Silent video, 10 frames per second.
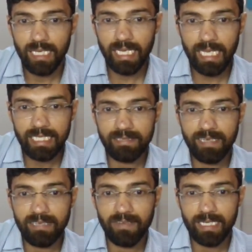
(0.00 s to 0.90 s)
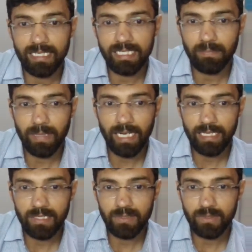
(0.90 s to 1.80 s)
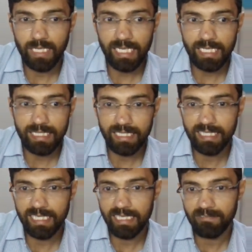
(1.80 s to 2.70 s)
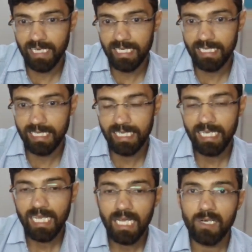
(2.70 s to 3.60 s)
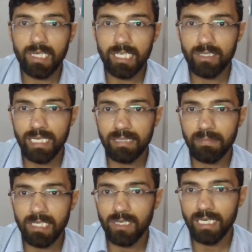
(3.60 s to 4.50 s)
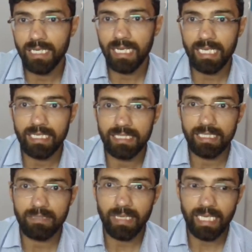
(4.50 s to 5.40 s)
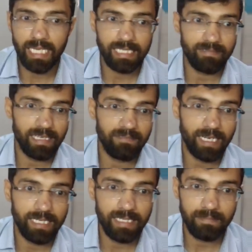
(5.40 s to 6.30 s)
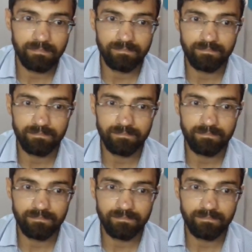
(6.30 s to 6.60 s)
xy vector is parallel to xc vector. Okay, so let me draw, like, this is my xy vector.